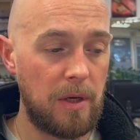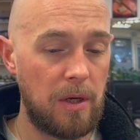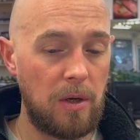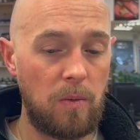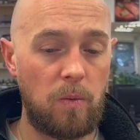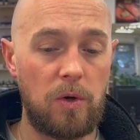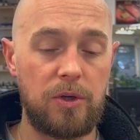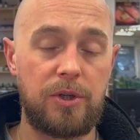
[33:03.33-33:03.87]

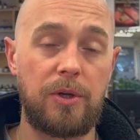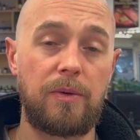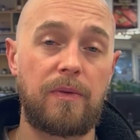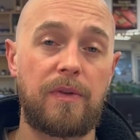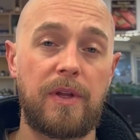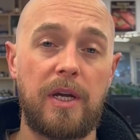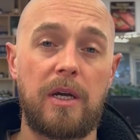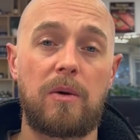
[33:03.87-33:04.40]
What do you
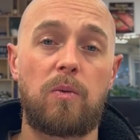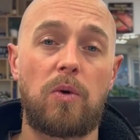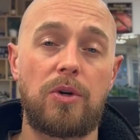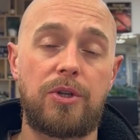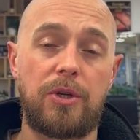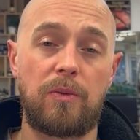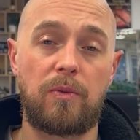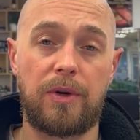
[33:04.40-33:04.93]
think?
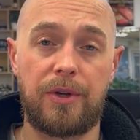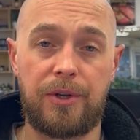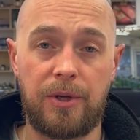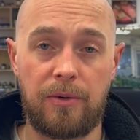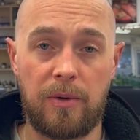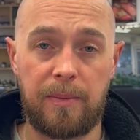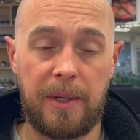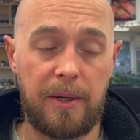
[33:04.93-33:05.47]
What do you want to
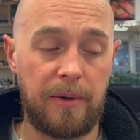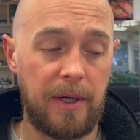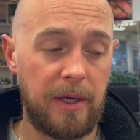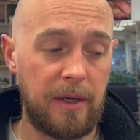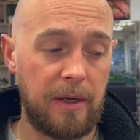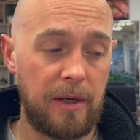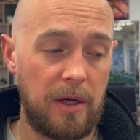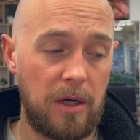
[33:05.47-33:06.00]
do about
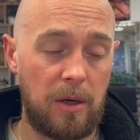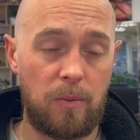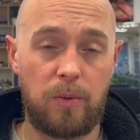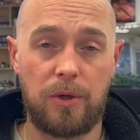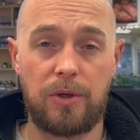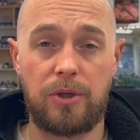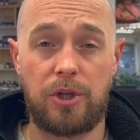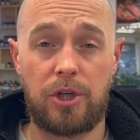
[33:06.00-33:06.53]
it? I
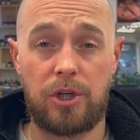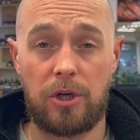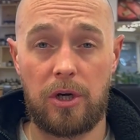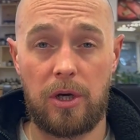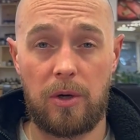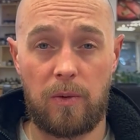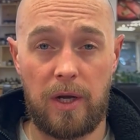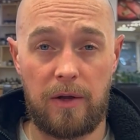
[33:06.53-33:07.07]
wouldn't
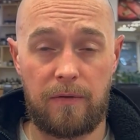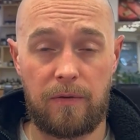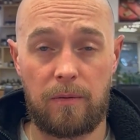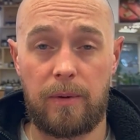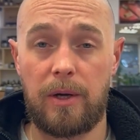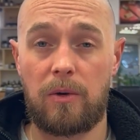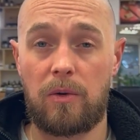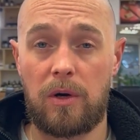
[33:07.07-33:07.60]
shy away
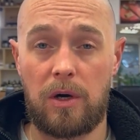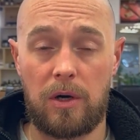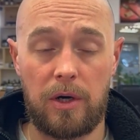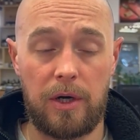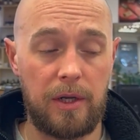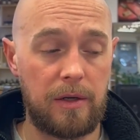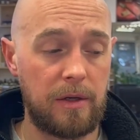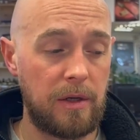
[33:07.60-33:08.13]
from it or
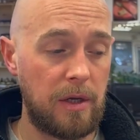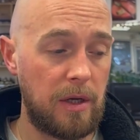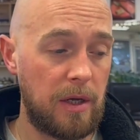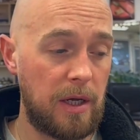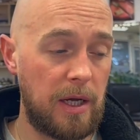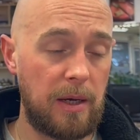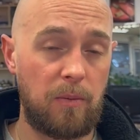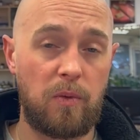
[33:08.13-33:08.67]
hide.
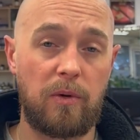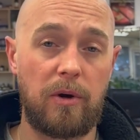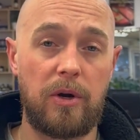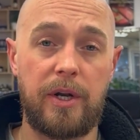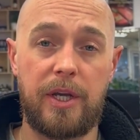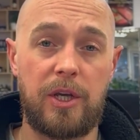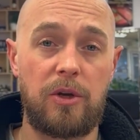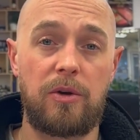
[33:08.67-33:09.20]
We're
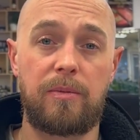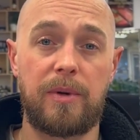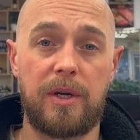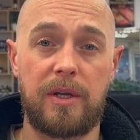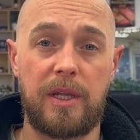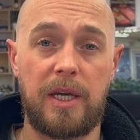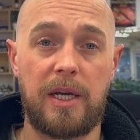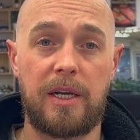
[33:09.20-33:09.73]
only human
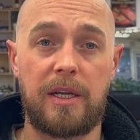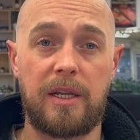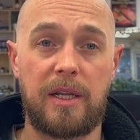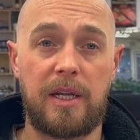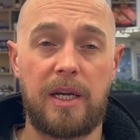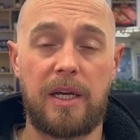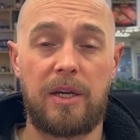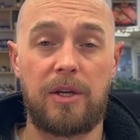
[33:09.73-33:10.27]
at the end of the
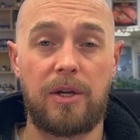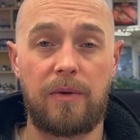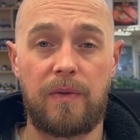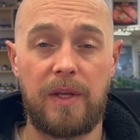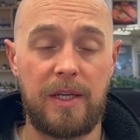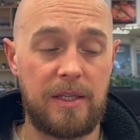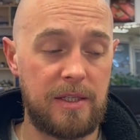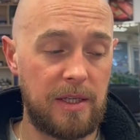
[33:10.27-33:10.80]
day. You know,
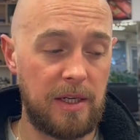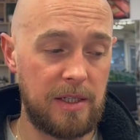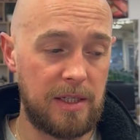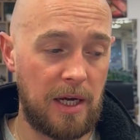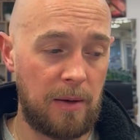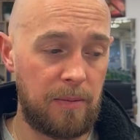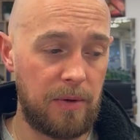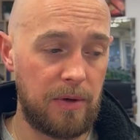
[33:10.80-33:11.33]
these things
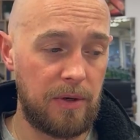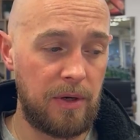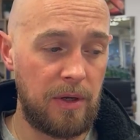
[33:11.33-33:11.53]
happen.